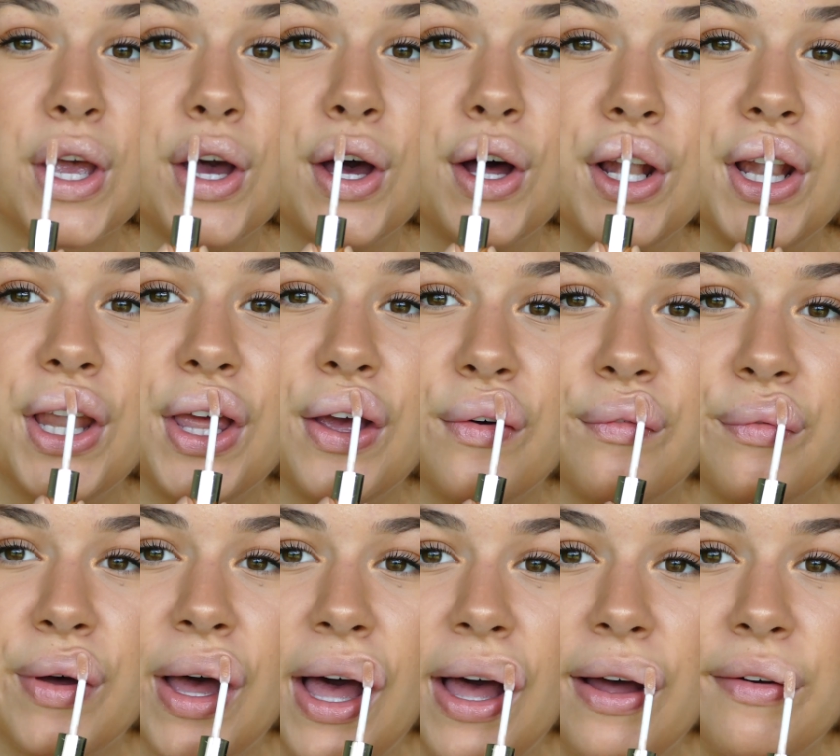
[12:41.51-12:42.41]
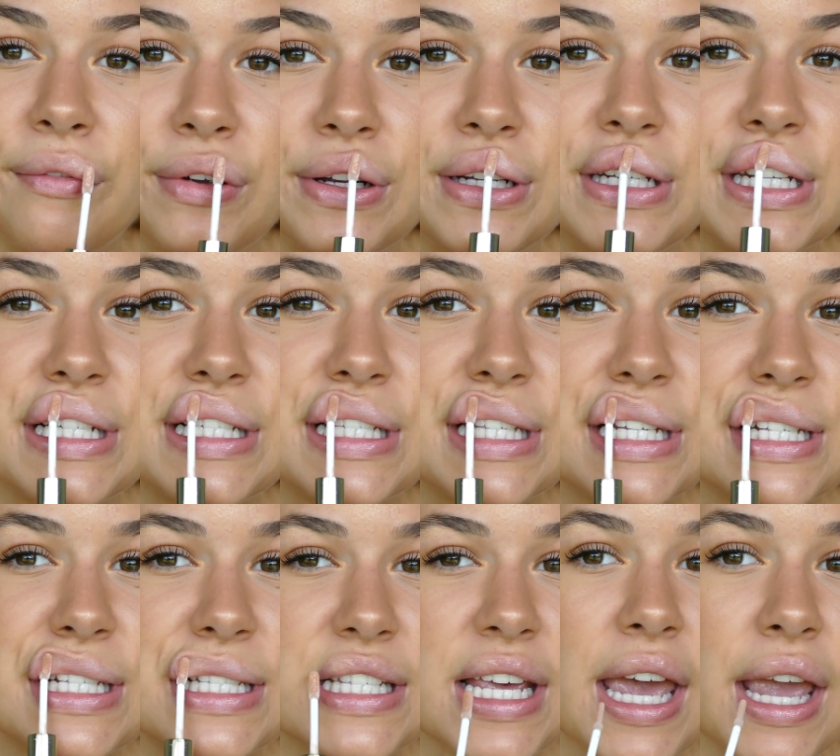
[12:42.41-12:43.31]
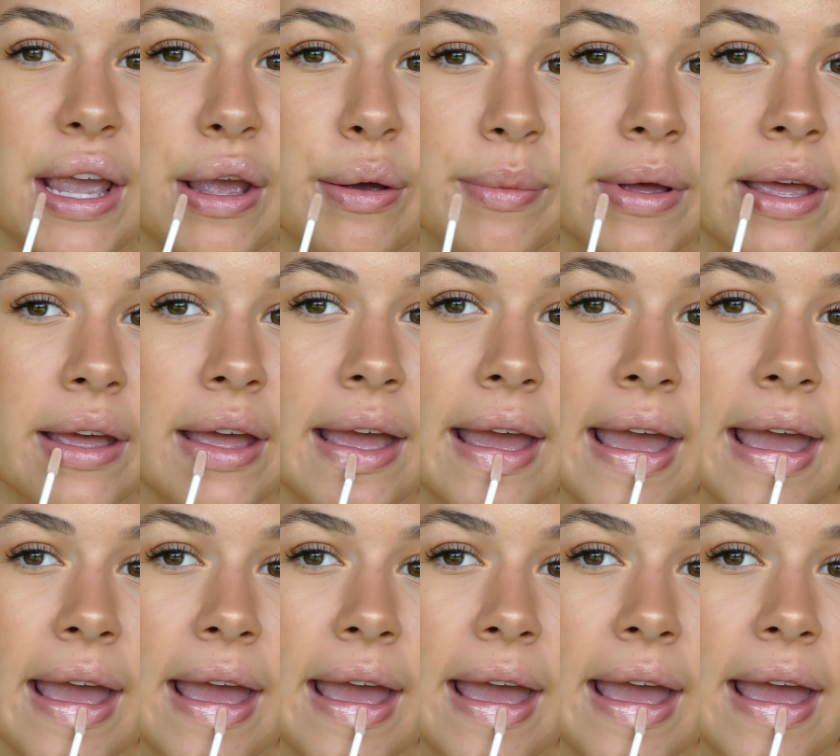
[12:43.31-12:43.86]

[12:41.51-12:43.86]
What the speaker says: or lip balm, just the same.